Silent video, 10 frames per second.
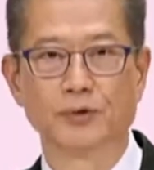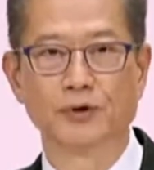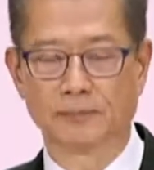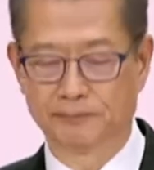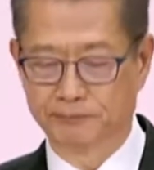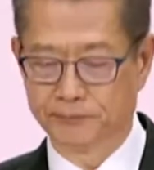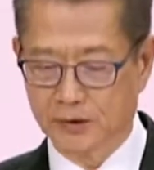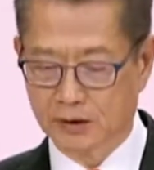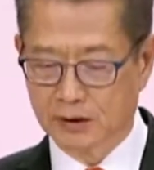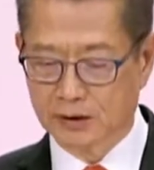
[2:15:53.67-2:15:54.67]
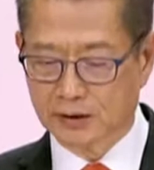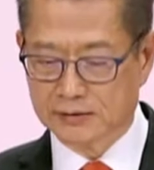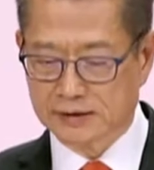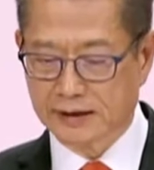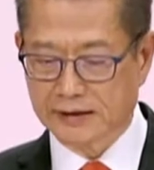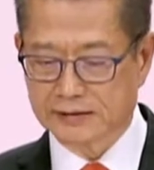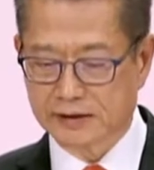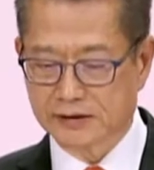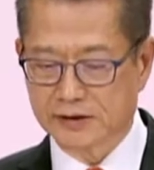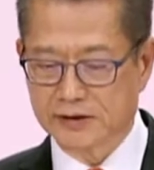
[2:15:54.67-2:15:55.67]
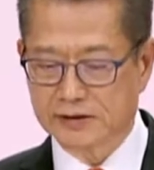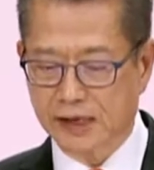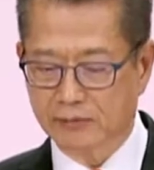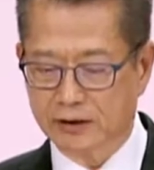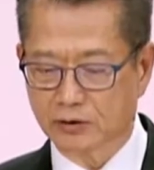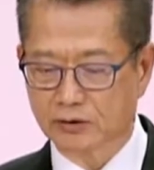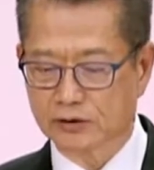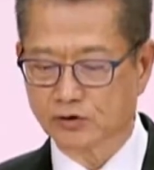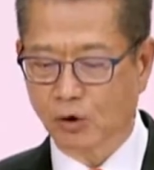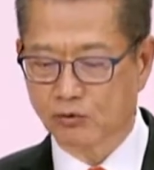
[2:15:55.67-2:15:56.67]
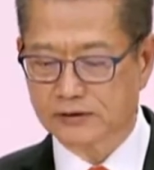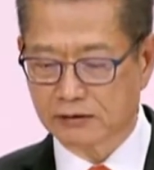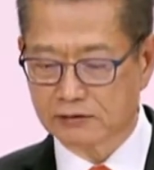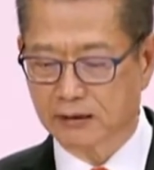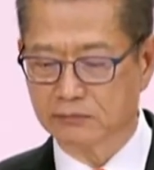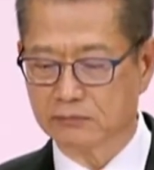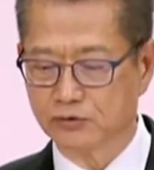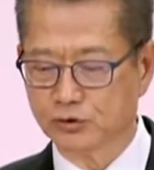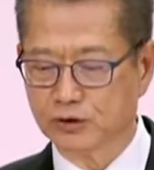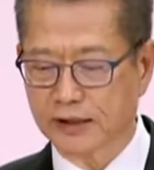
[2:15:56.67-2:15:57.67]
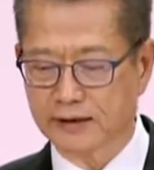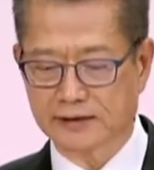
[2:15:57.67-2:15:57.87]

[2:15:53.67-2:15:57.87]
I will ensure that adequate resources are provided to fully support the launch of these initiatives.